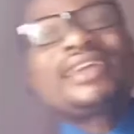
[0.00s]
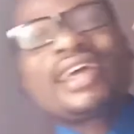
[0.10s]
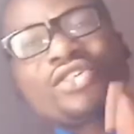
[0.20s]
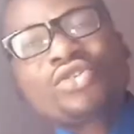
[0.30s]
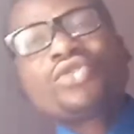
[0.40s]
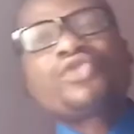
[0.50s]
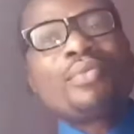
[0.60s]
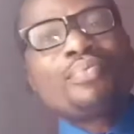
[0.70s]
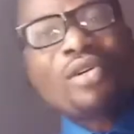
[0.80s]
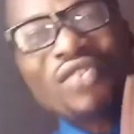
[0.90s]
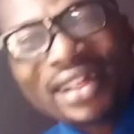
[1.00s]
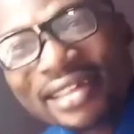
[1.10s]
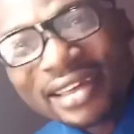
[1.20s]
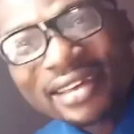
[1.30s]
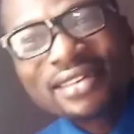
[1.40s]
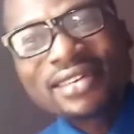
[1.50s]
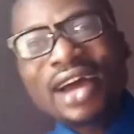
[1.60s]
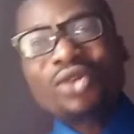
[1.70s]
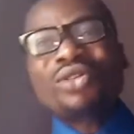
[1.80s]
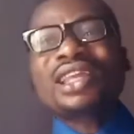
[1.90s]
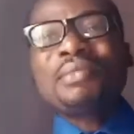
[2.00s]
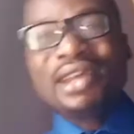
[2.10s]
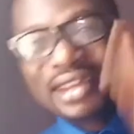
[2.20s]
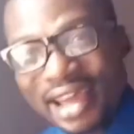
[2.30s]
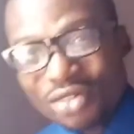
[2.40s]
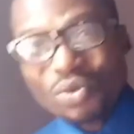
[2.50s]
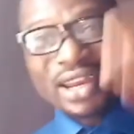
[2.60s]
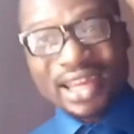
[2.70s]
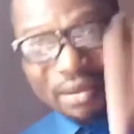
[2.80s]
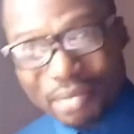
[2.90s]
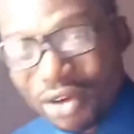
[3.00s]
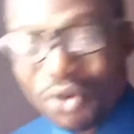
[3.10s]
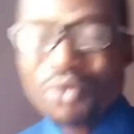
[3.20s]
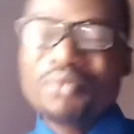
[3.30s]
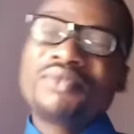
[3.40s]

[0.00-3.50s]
rescued from poverty and untimely death when he came back home.